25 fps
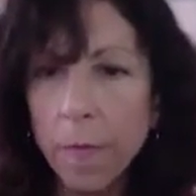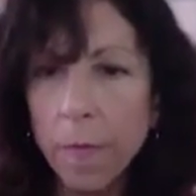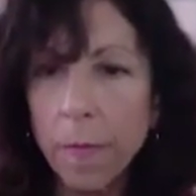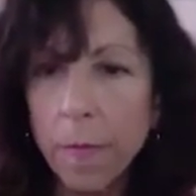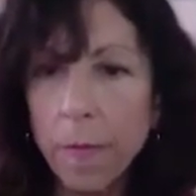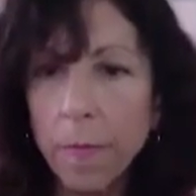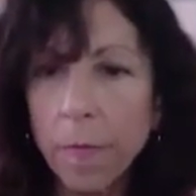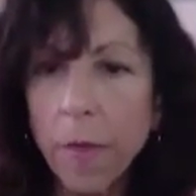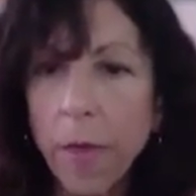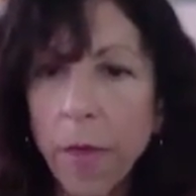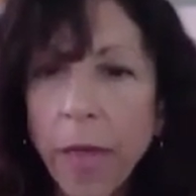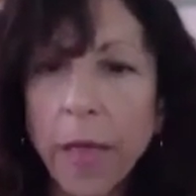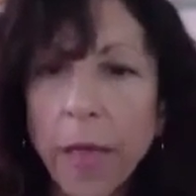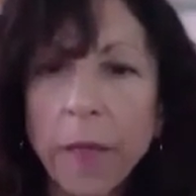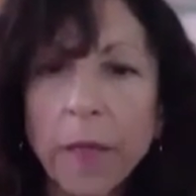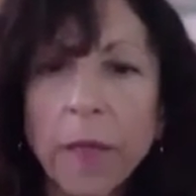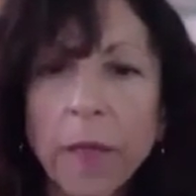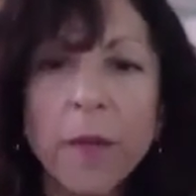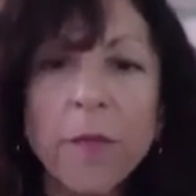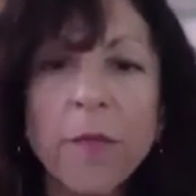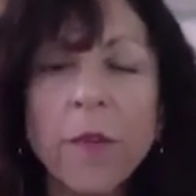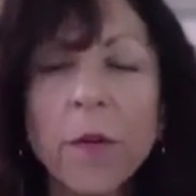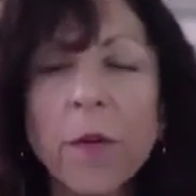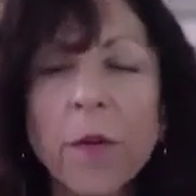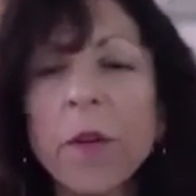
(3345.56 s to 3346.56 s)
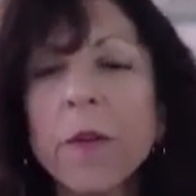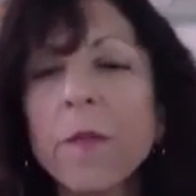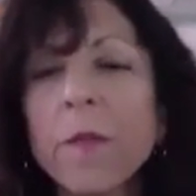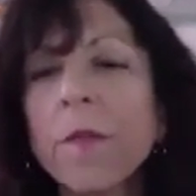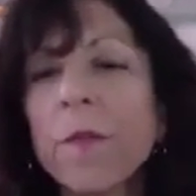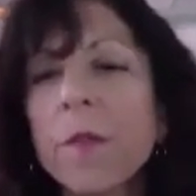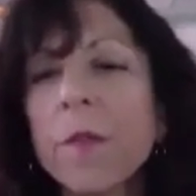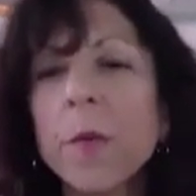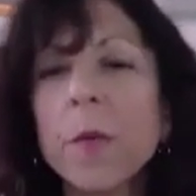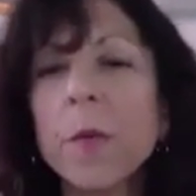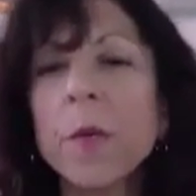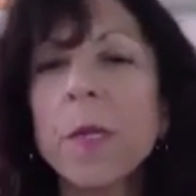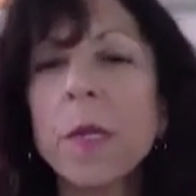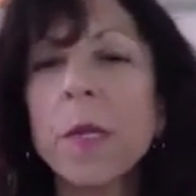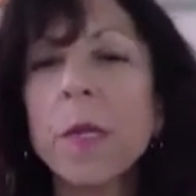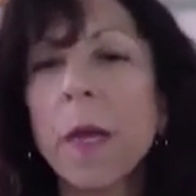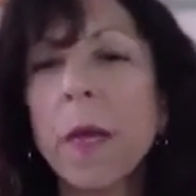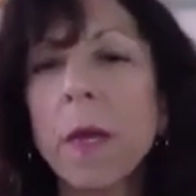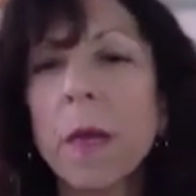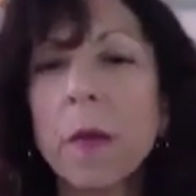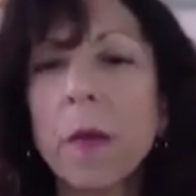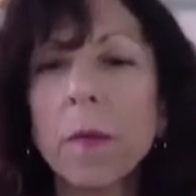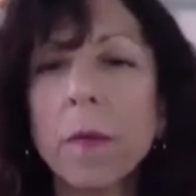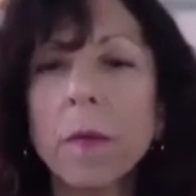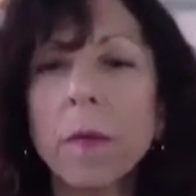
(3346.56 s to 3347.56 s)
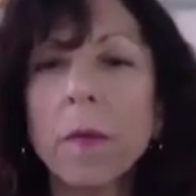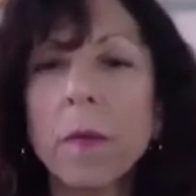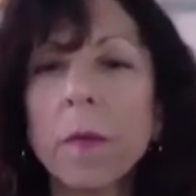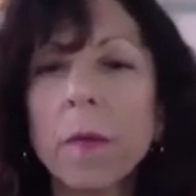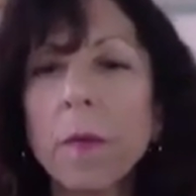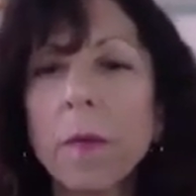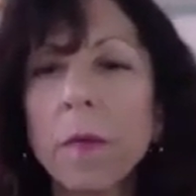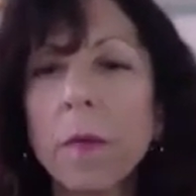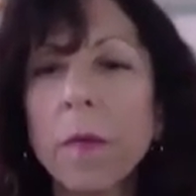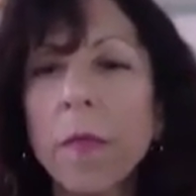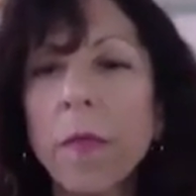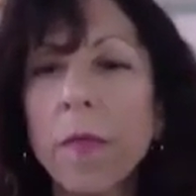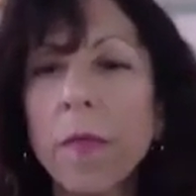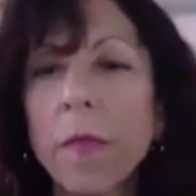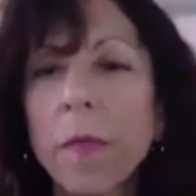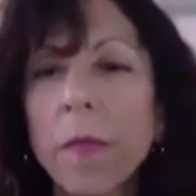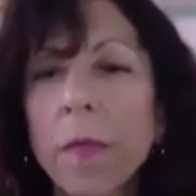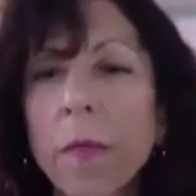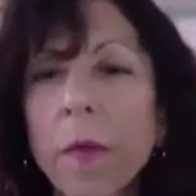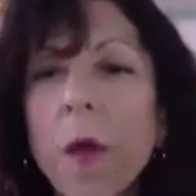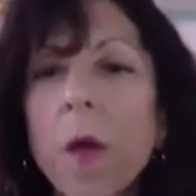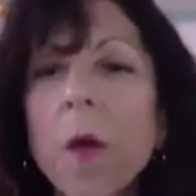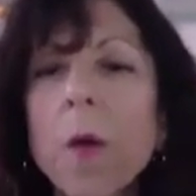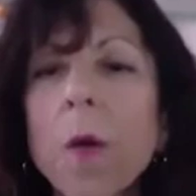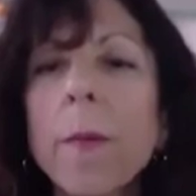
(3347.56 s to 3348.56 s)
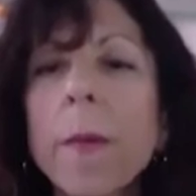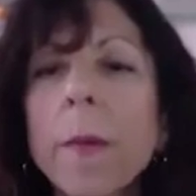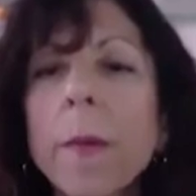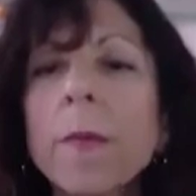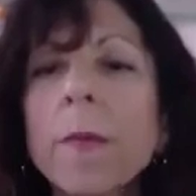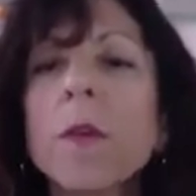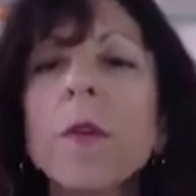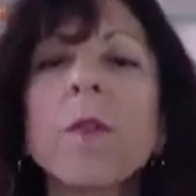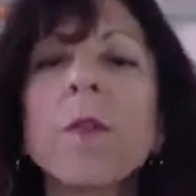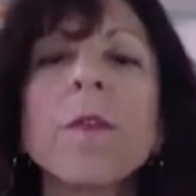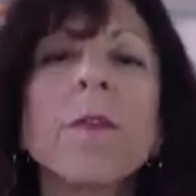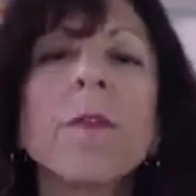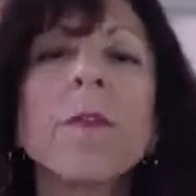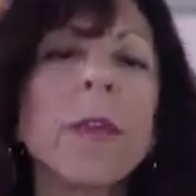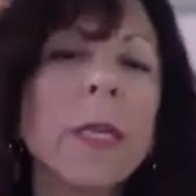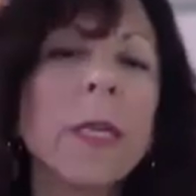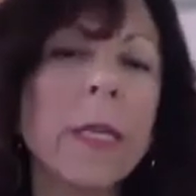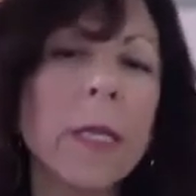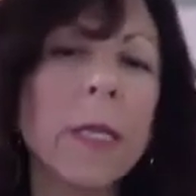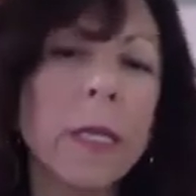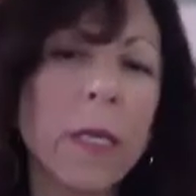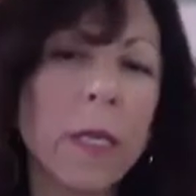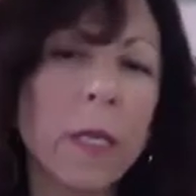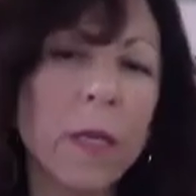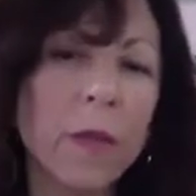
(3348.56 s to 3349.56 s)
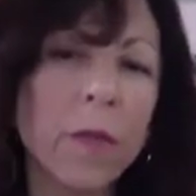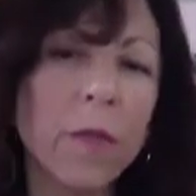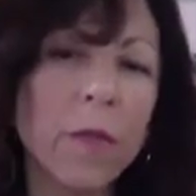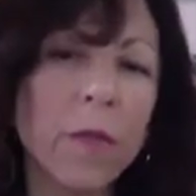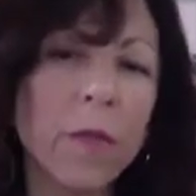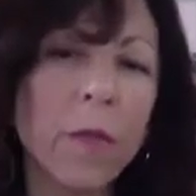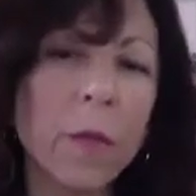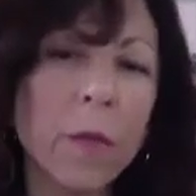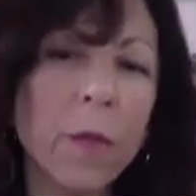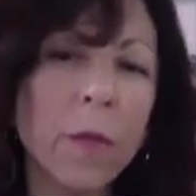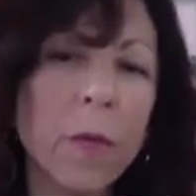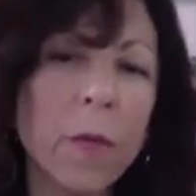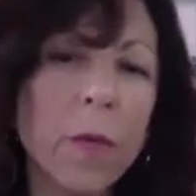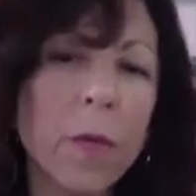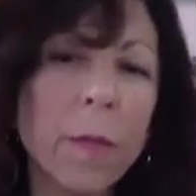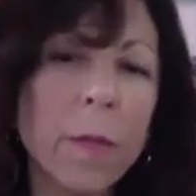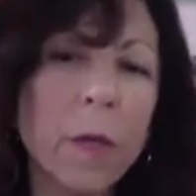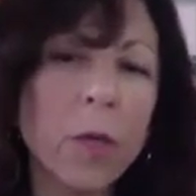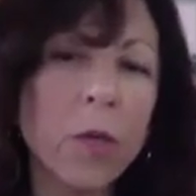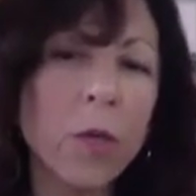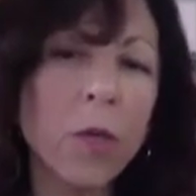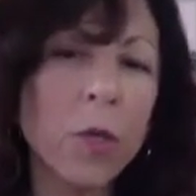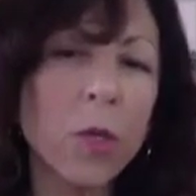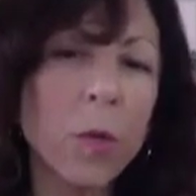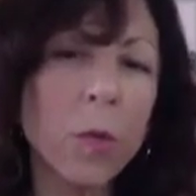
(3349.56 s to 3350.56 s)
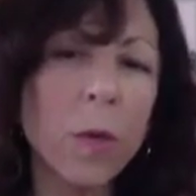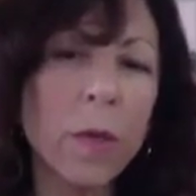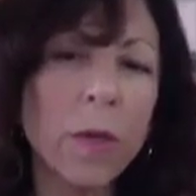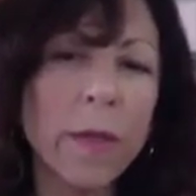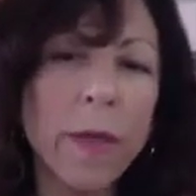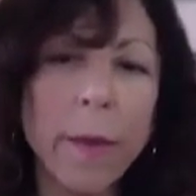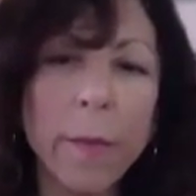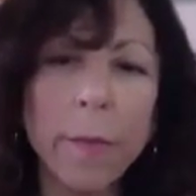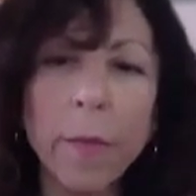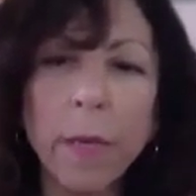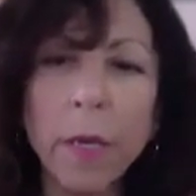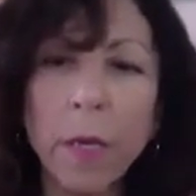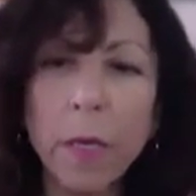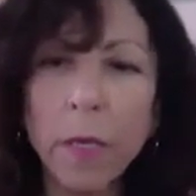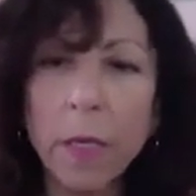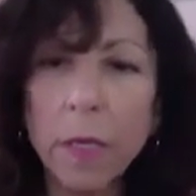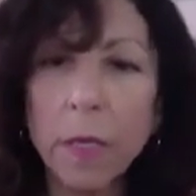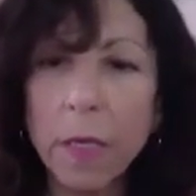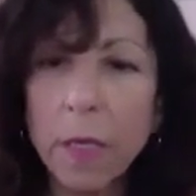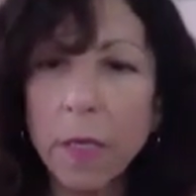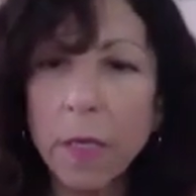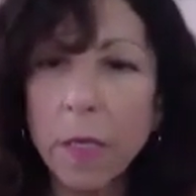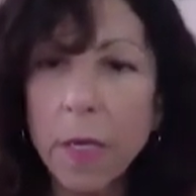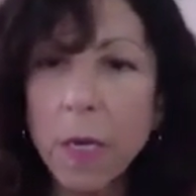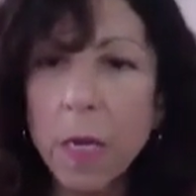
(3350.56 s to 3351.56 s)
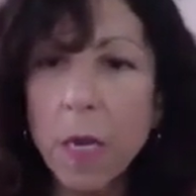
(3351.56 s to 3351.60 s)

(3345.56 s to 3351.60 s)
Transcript: Helen, if you're confused, maybe you're feeling confused. I'm not sure what that means.